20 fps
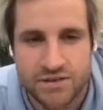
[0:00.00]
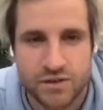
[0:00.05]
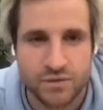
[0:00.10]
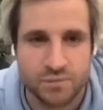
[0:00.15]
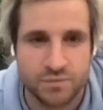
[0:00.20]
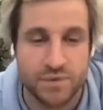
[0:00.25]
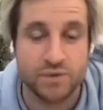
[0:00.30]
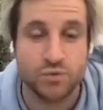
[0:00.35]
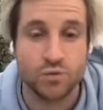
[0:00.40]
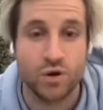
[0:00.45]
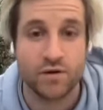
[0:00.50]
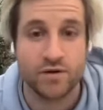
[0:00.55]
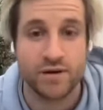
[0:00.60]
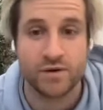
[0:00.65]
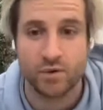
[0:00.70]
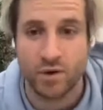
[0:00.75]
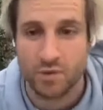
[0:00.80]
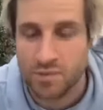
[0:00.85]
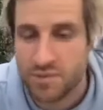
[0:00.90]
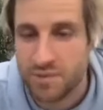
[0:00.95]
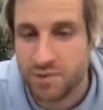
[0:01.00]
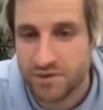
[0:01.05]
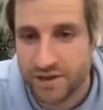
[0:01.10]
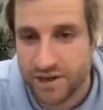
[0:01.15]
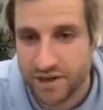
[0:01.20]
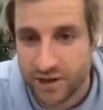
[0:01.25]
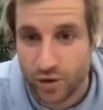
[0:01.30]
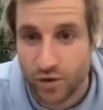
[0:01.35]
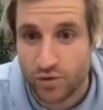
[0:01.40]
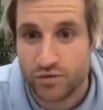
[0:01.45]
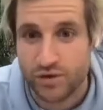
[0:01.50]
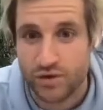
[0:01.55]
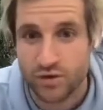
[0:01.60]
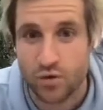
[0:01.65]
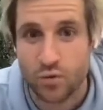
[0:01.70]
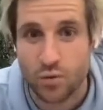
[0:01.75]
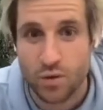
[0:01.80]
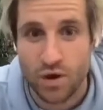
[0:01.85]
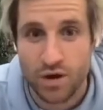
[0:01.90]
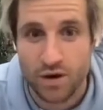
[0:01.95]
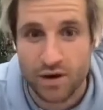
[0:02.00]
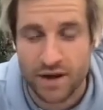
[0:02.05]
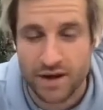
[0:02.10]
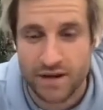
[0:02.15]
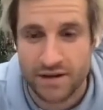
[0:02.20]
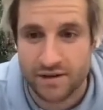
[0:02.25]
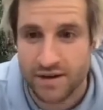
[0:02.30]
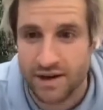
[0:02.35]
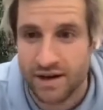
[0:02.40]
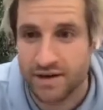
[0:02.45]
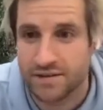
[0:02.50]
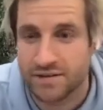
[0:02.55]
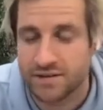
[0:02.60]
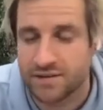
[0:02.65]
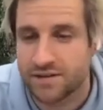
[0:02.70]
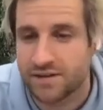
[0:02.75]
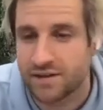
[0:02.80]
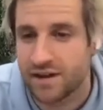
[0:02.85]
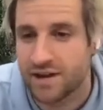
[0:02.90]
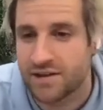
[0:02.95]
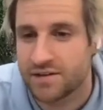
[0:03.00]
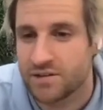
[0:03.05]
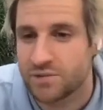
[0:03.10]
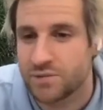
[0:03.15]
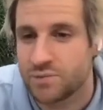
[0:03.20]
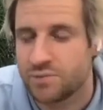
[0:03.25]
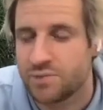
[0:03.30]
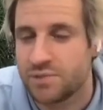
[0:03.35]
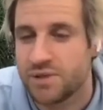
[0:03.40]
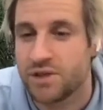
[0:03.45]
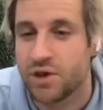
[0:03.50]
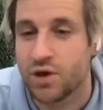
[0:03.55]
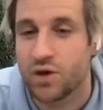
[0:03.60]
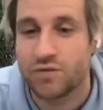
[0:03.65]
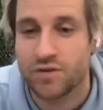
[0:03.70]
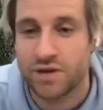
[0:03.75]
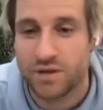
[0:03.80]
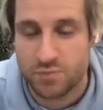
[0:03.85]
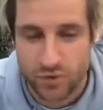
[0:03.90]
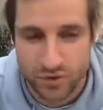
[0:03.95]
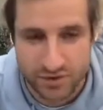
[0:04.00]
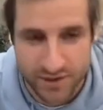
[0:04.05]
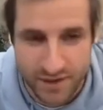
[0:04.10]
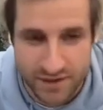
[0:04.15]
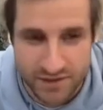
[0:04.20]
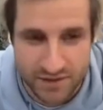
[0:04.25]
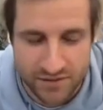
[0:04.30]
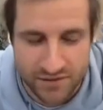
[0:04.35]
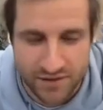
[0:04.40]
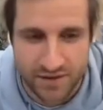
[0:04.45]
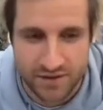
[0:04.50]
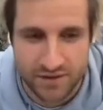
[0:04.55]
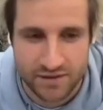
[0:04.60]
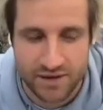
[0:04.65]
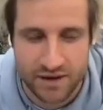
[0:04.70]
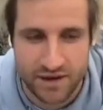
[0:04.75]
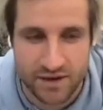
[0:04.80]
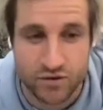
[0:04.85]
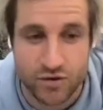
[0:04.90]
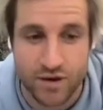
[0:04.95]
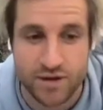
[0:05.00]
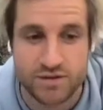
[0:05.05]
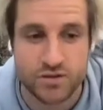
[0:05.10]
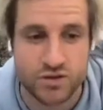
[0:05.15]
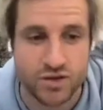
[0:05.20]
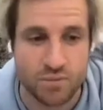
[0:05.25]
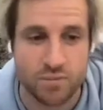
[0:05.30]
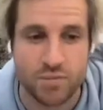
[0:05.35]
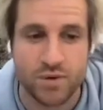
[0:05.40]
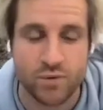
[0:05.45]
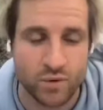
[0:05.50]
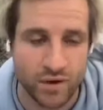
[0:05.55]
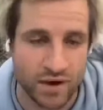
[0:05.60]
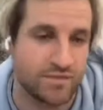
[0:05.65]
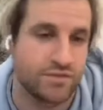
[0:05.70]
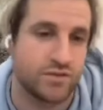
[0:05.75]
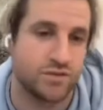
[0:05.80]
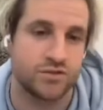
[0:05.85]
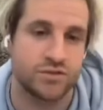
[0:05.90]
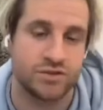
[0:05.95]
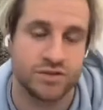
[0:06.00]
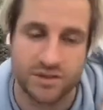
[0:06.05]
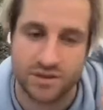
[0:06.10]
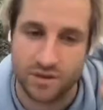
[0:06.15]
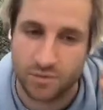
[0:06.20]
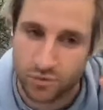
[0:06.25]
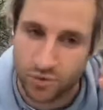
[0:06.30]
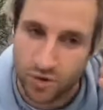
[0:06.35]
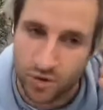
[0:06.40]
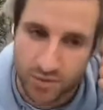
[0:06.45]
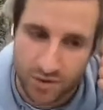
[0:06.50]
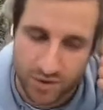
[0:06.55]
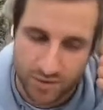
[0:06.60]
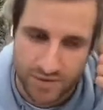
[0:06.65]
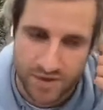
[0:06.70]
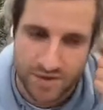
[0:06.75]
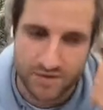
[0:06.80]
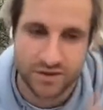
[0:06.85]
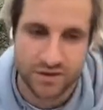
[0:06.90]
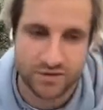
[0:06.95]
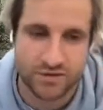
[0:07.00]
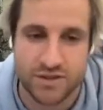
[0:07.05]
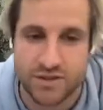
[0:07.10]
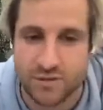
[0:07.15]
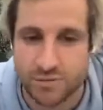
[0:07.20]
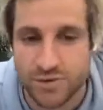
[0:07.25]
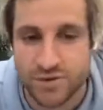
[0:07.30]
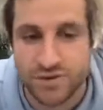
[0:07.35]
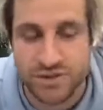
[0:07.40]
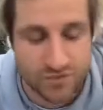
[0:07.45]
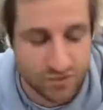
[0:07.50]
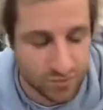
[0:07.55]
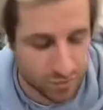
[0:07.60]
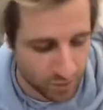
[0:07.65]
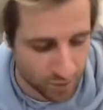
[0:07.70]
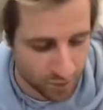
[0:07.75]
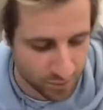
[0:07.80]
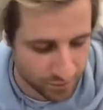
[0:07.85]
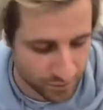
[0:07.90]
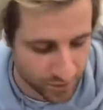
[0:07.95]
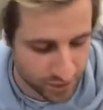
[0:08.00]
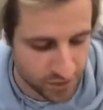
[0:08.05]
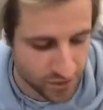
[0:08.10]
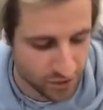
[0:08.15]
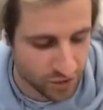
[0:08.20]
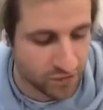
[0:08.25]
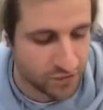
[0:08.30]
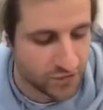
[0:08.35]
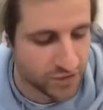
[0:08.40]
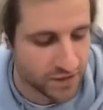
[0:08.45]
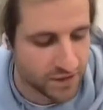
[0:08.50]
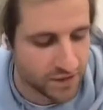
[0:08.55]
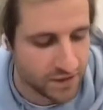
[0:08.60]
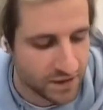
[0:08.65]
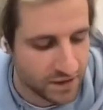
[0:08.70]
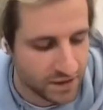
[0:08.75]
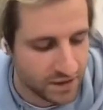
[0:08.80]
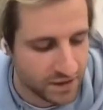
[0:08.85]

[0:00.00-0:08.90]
be worried when people take over your work and be overly protective and try to jump in whenever you see a problem, even if it's a perceived problem, because often